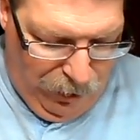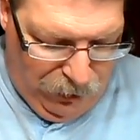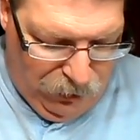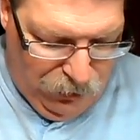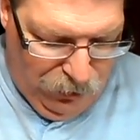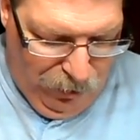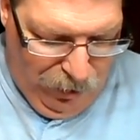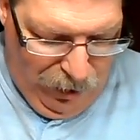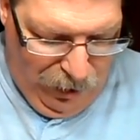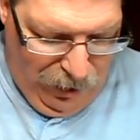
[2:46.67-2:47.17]
a
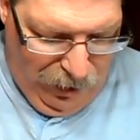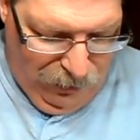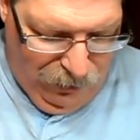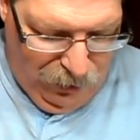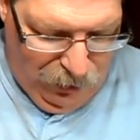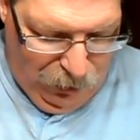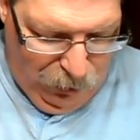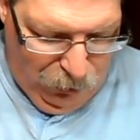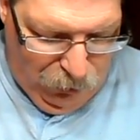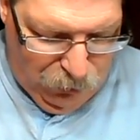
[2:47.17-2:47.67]
razor I
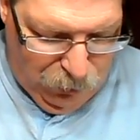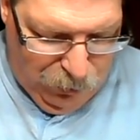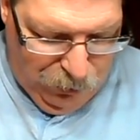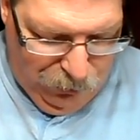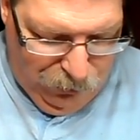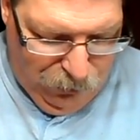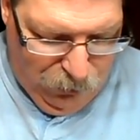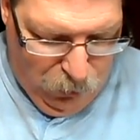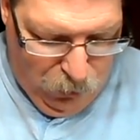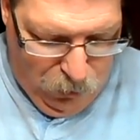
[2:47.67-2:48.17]
haven't
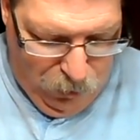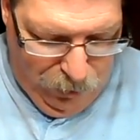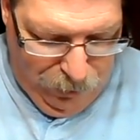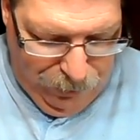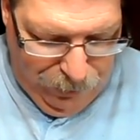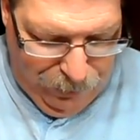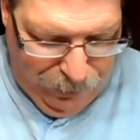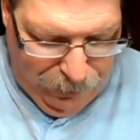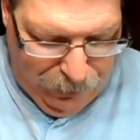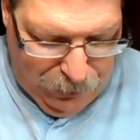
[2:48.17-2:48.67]
used
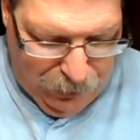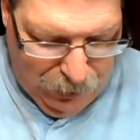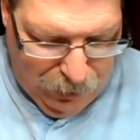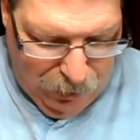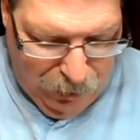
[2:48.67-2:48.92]
before.